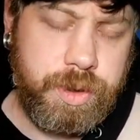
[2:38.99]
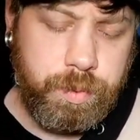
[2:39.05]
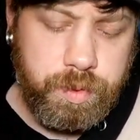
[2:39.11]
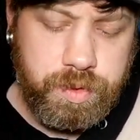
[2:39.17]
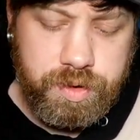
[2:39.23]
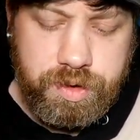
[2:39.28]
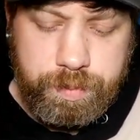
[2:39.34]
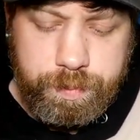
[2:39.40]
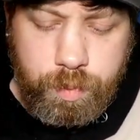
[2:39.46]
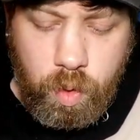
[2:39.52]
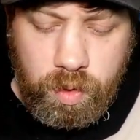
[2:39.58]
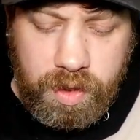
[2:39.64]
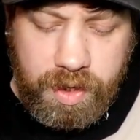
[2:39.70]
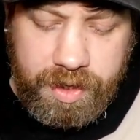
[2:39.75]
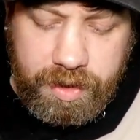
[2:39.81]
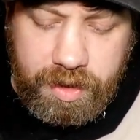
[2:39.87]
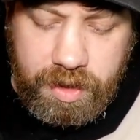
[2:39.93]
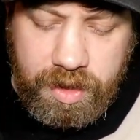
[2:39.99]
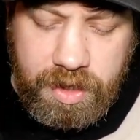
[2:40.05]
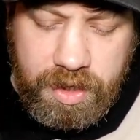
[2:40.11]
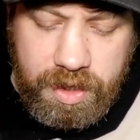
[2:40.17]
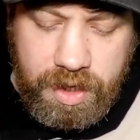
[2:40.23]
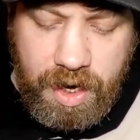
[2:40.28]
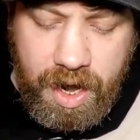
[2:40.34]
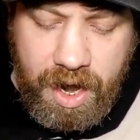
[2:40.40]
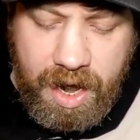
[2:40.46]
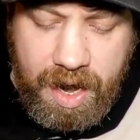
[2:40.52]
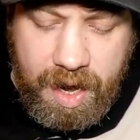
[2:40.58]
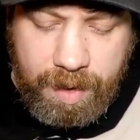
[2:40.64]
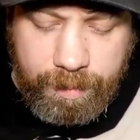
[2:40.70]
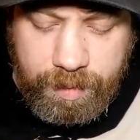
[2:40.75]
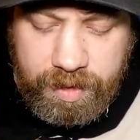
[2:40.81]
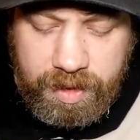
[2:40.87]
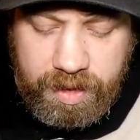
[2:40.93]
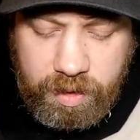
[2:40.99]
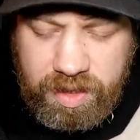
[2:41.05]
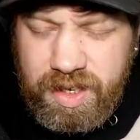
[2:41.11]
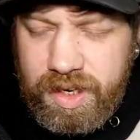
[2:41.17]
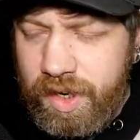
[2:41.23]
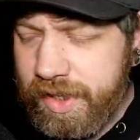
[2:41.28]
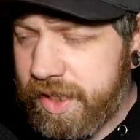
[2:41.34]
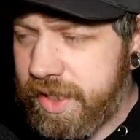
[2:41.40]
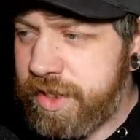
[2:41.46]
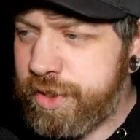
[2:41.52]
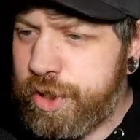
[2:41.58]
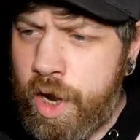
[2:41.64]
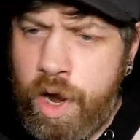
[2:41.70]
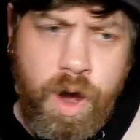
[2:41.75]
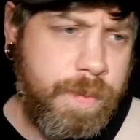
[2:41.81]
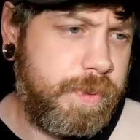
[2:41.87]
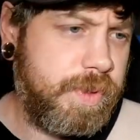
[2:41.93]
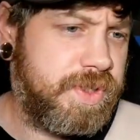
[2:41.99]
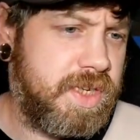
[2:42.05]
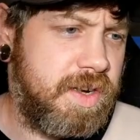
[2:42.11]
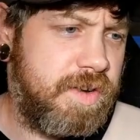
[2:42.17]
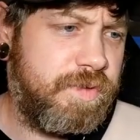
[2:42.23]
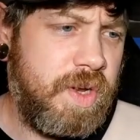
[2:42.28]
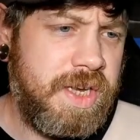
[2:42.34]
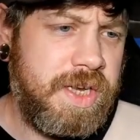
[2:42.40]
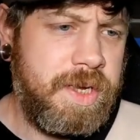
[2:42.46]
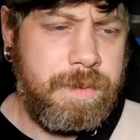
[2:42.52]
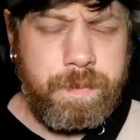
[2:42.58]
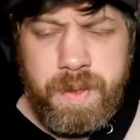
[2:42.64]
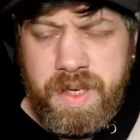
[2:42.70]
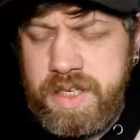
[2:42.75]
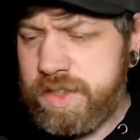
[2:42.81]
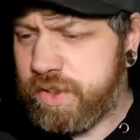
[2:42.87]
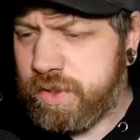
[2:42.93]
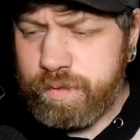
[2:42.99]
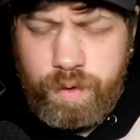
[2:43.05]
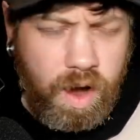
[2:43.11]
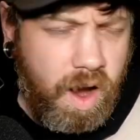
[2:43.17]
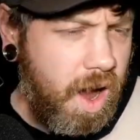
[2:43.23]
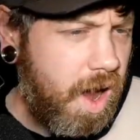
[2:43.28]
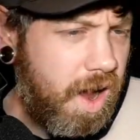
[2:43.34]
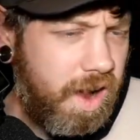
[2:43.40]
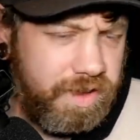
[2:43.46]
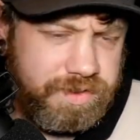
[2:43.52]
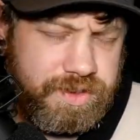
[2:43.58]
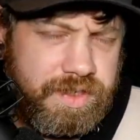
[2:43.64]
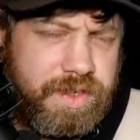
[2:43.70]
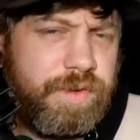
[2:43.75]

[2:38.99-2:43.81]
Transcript: It was more like an interpretive piece of art,